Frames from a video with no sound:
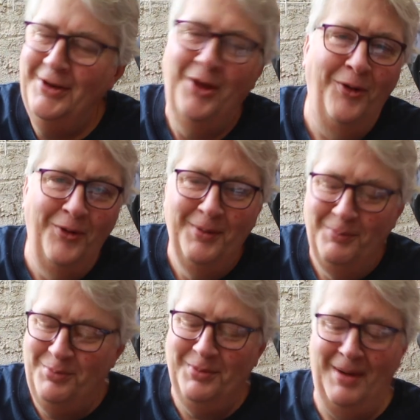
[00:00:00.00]
No,
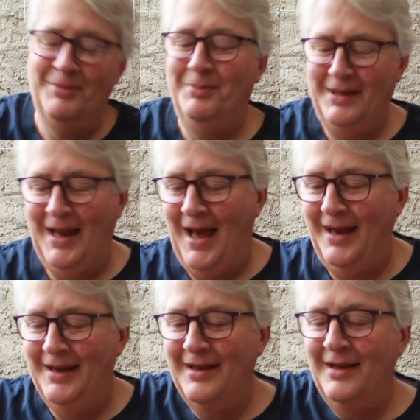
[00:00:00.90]
probably
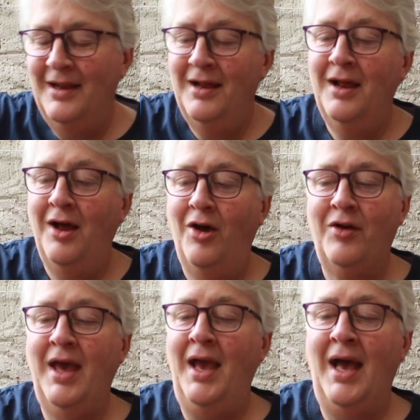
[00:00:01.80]

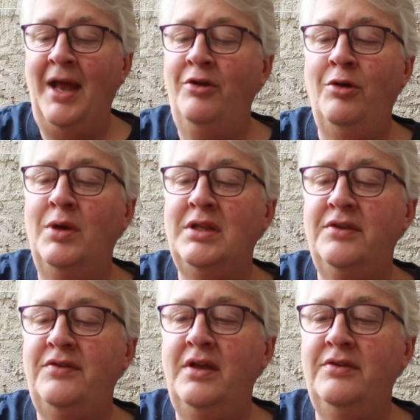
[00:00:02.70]
Okay, I don't know what
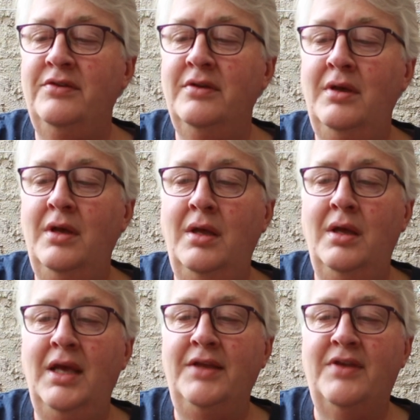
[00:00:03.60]
this is.
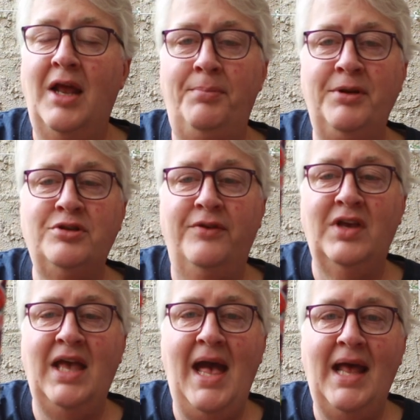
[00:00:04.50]
It's got a picture of a
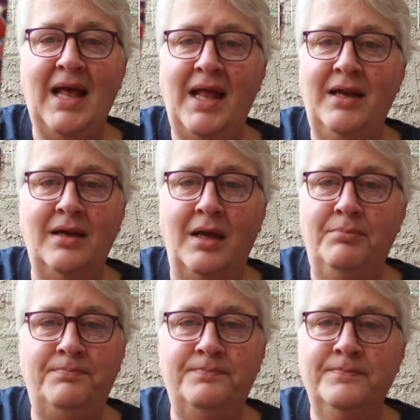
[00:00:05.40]
cat on it. i
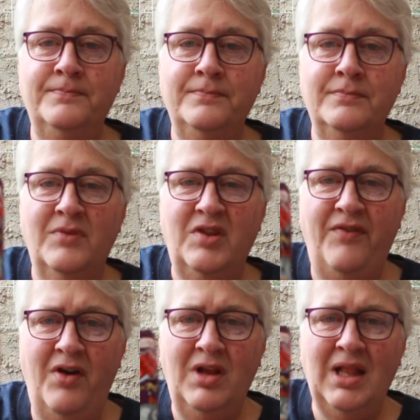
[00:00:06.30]
it's
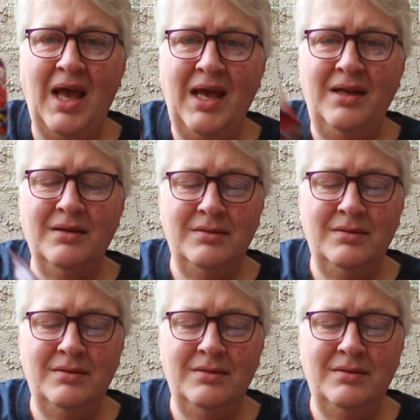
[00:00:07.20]
very light.